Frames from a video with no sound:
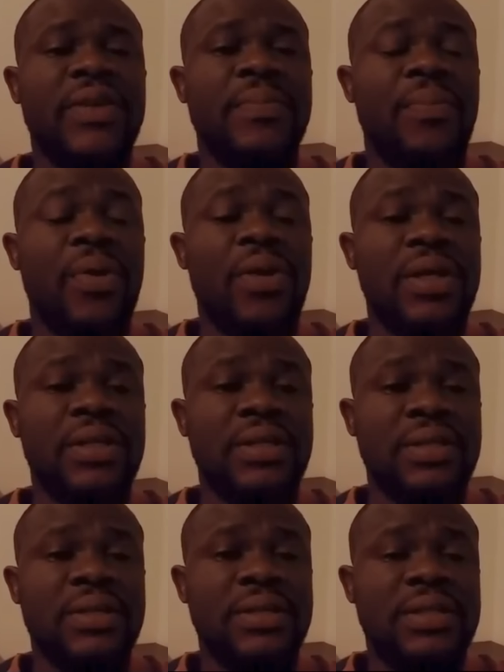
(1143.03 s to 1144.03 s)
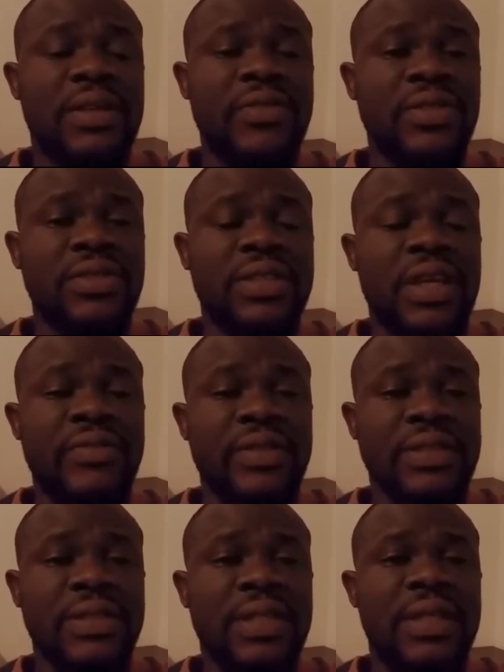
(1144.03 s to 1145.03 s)
of a Boeing
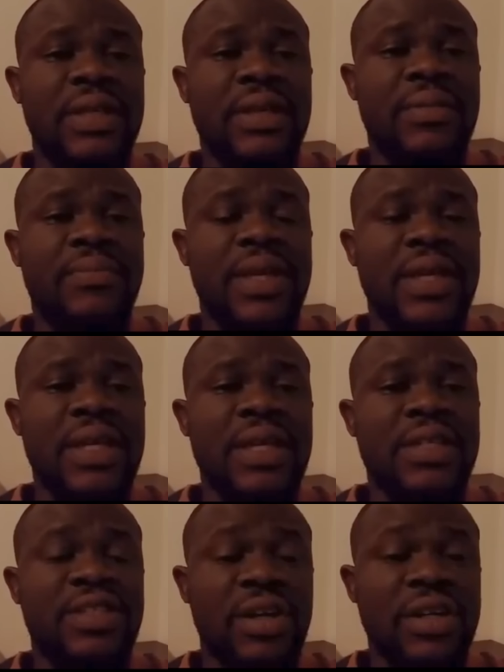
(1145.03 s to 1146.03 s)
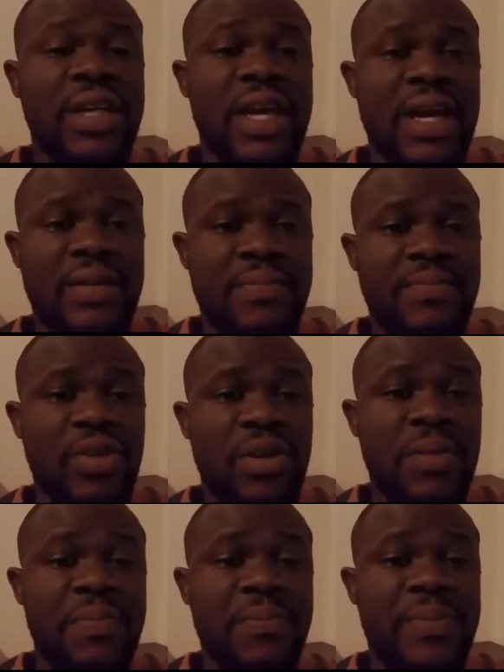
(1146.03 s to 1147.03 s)
707 being in a junkyard,
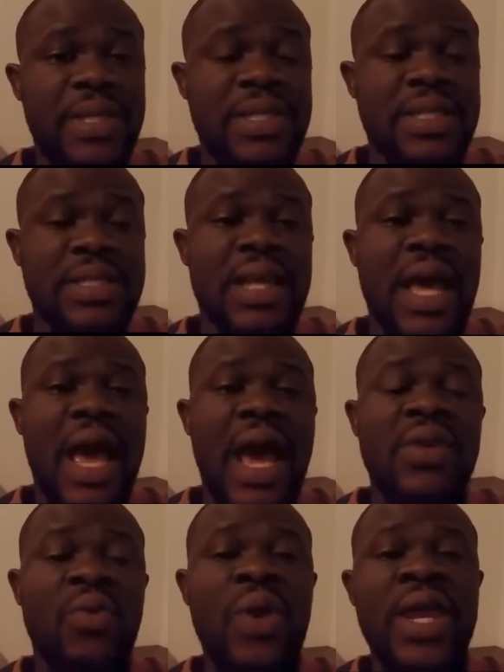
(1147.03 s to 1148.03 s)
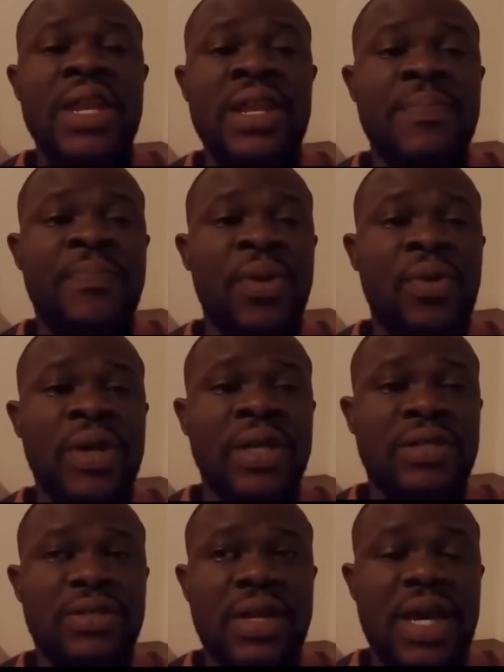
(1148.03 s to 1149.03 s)
torn up in pieces, and wind blowing
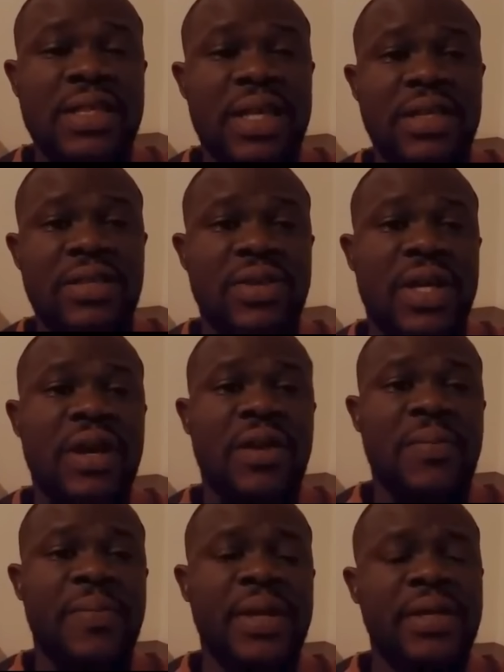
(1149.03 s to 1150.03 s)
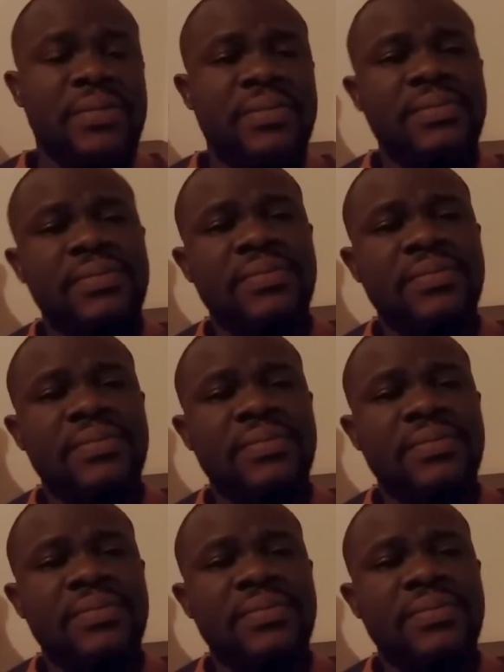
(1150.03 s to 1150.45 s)
it together into an aeroplane.